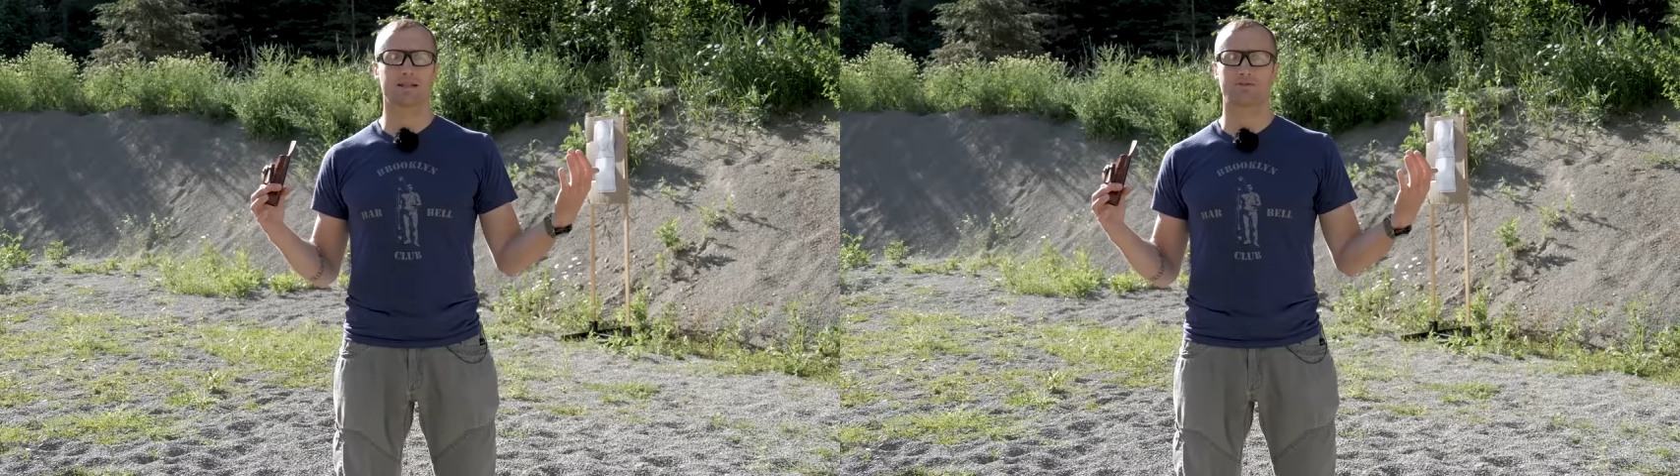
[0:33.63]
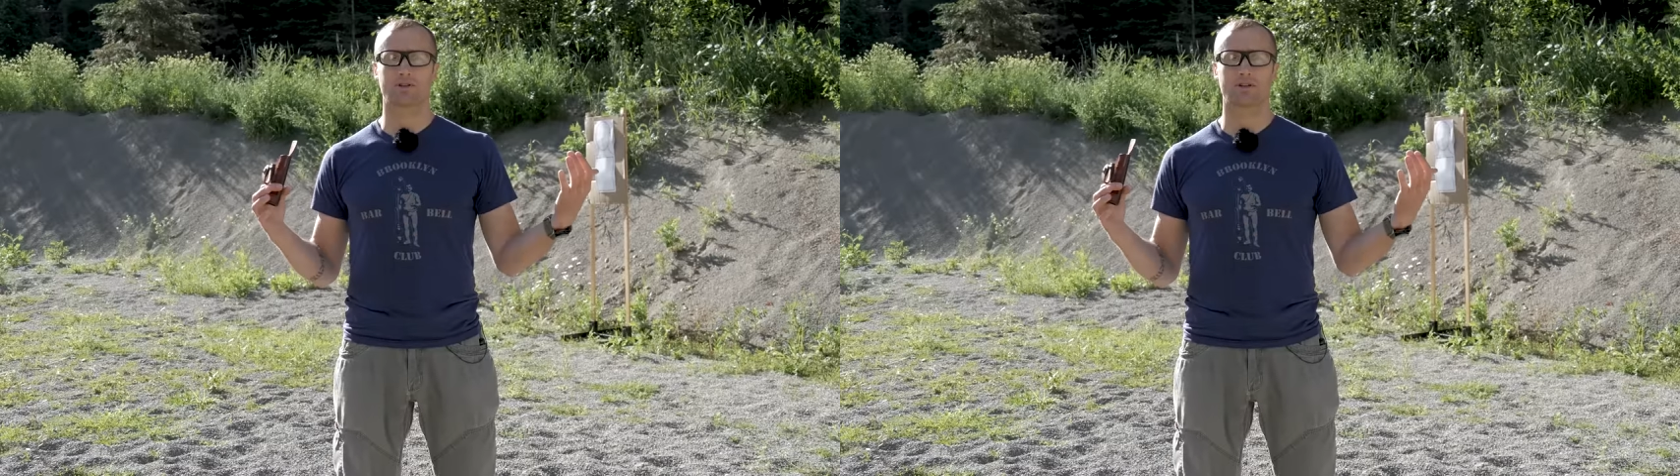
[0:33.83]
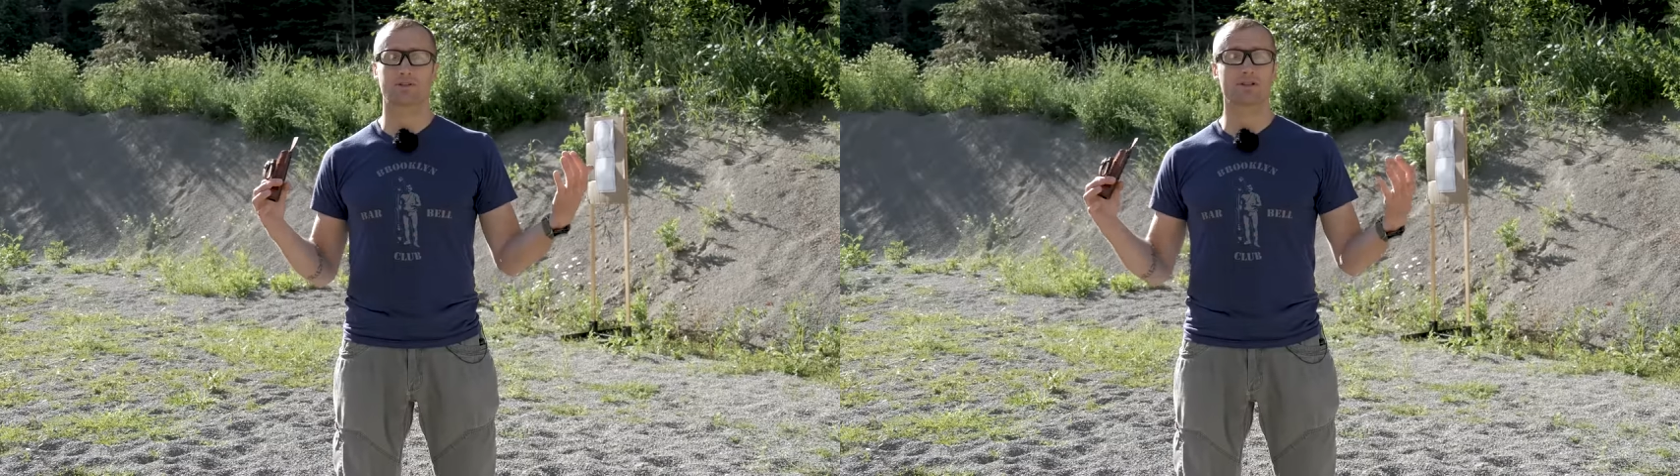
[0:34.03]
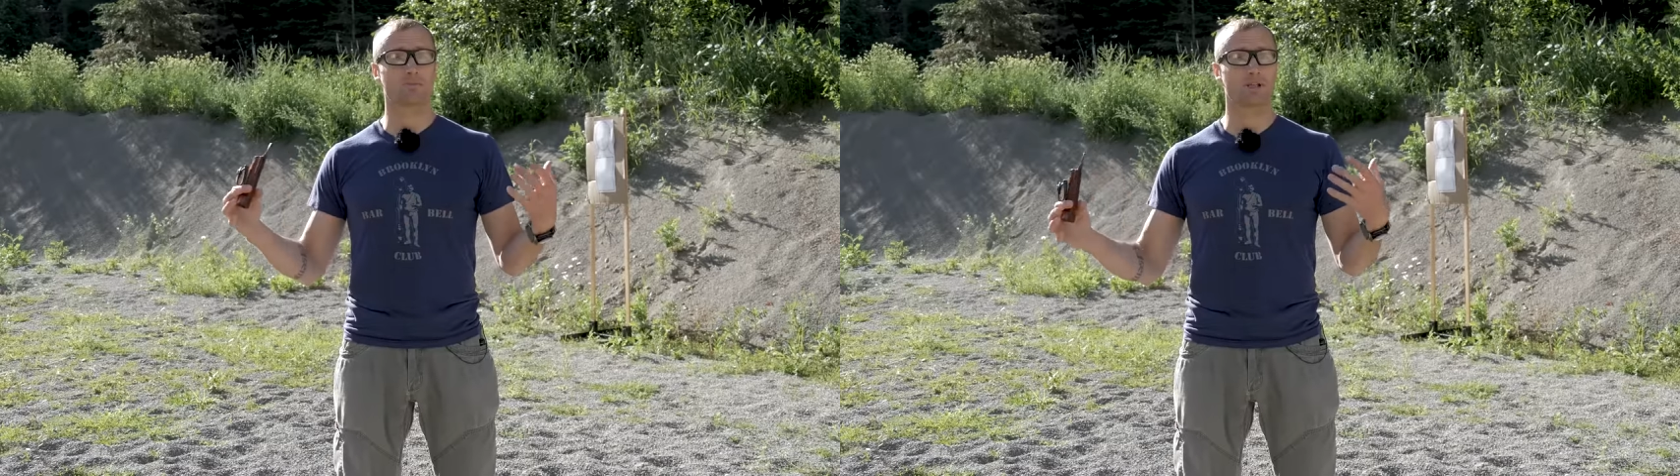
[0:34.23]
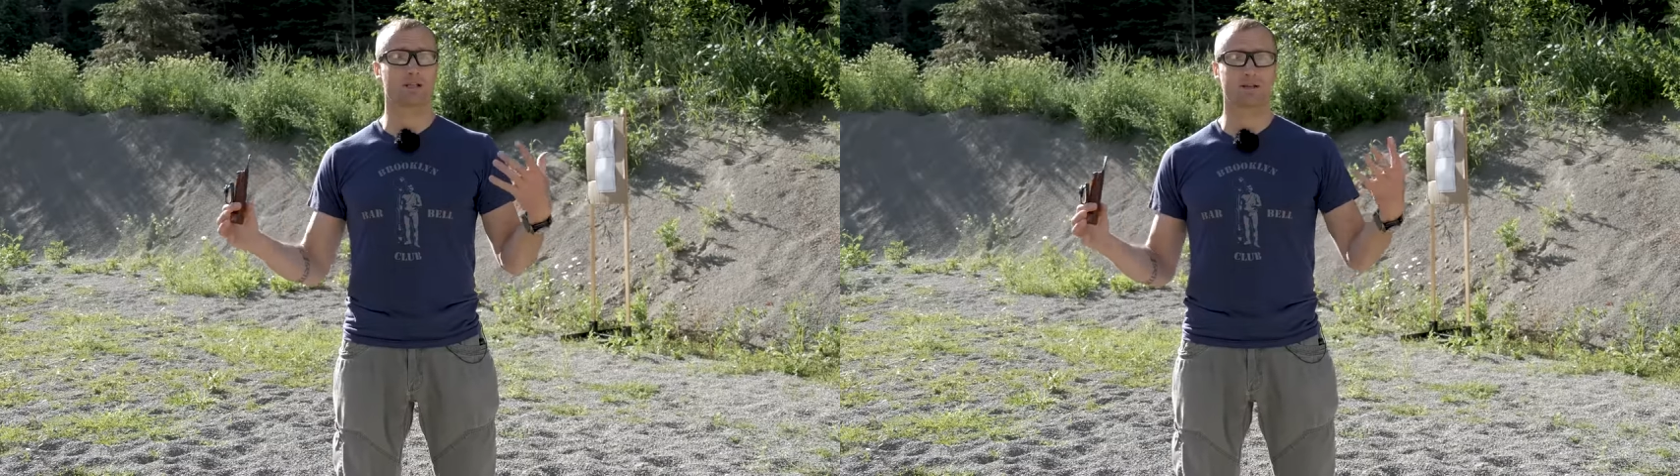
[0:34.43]
different
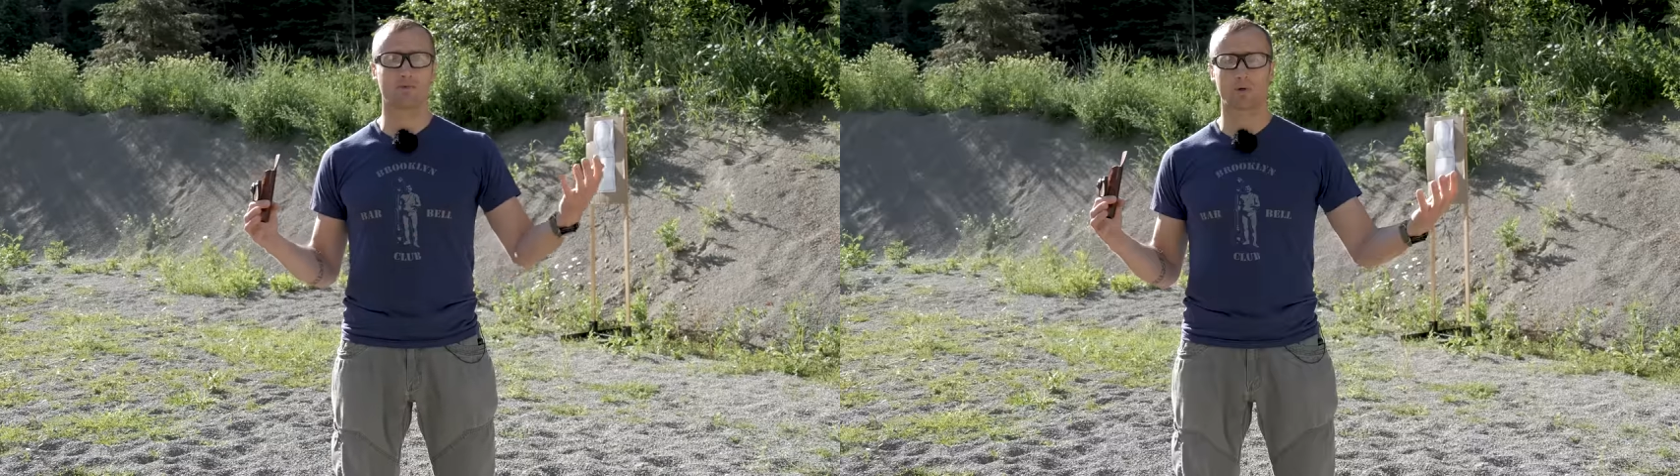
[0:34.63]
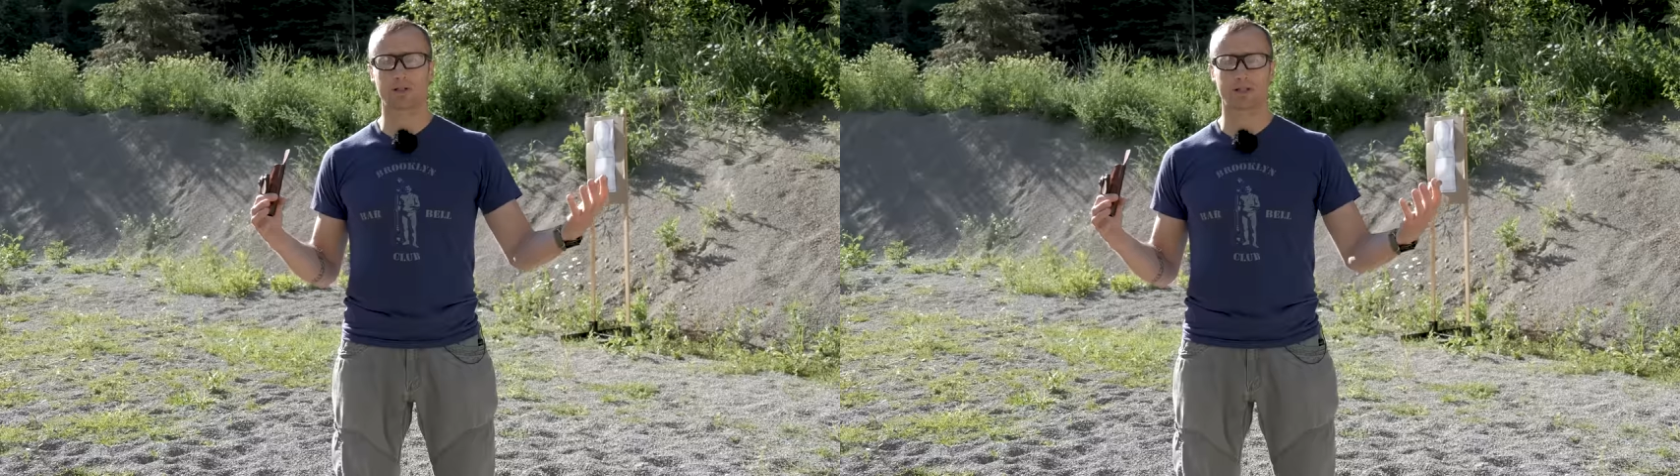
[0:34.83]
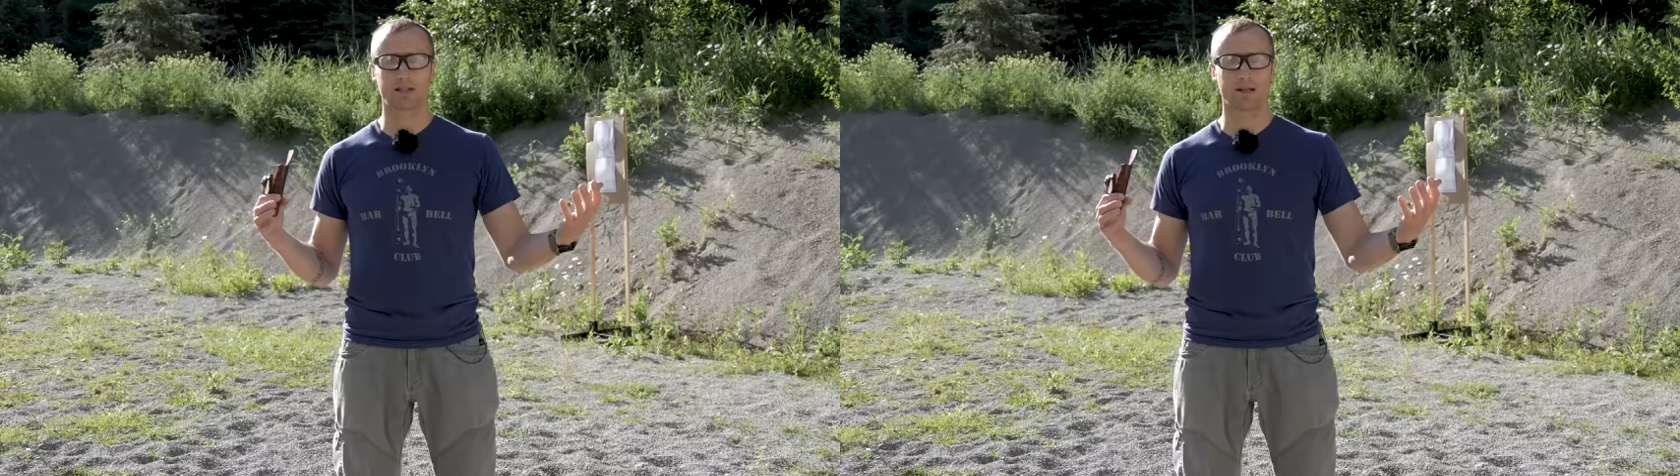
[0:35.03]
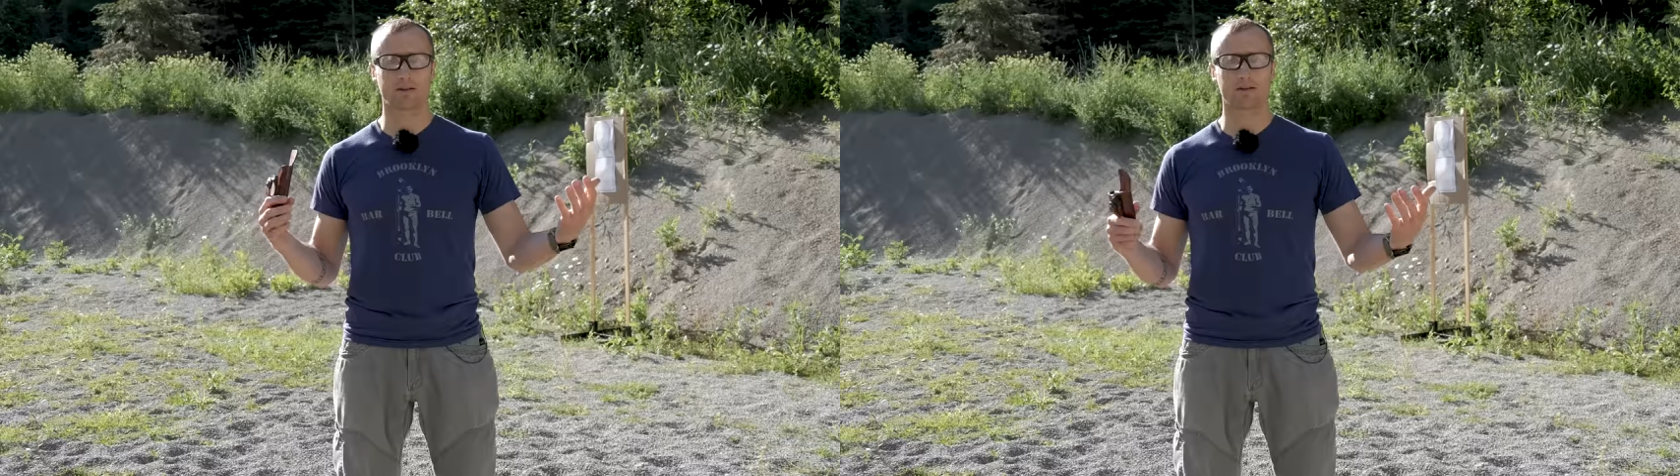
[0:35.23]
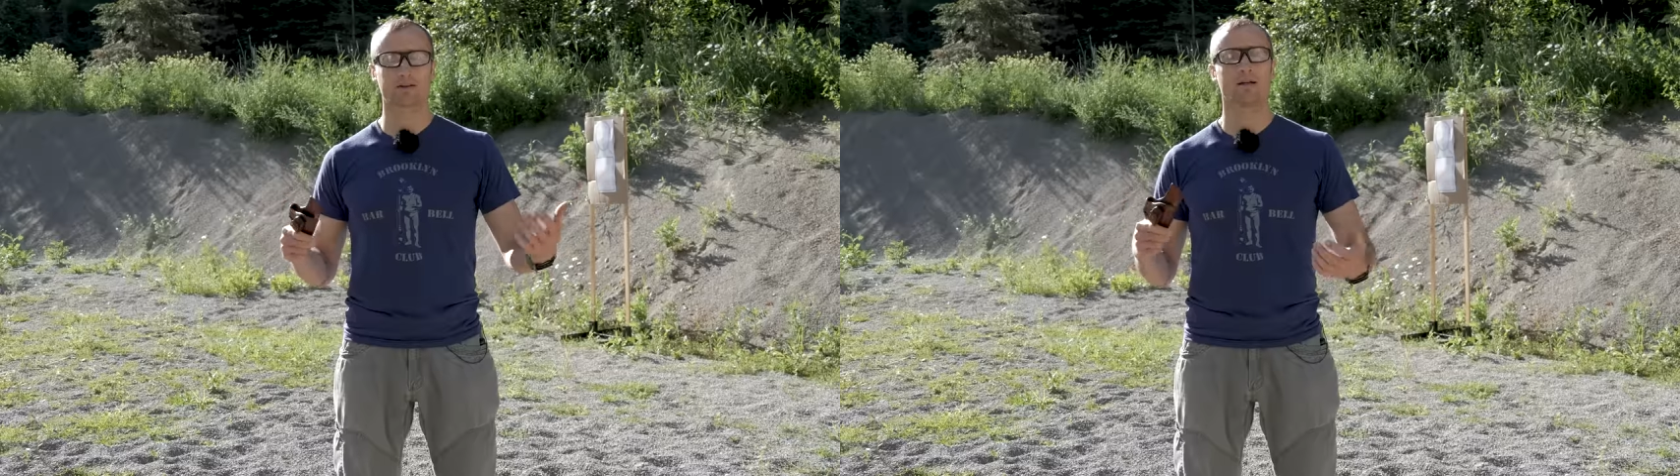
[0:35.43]
depending one to the
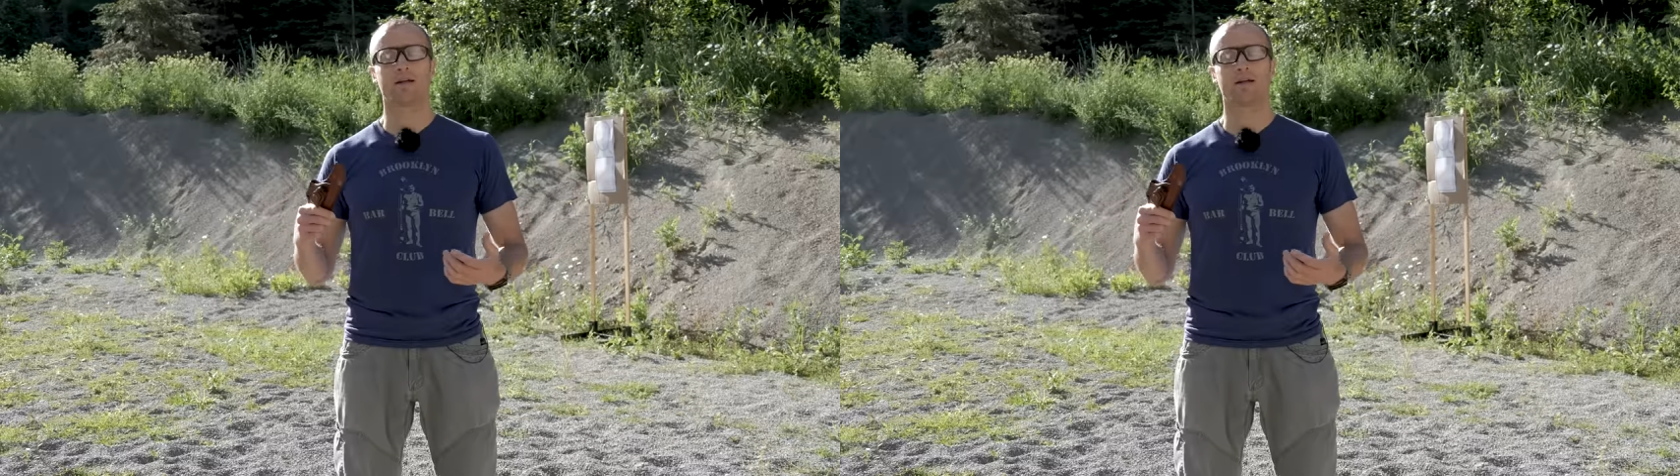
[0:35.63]
other.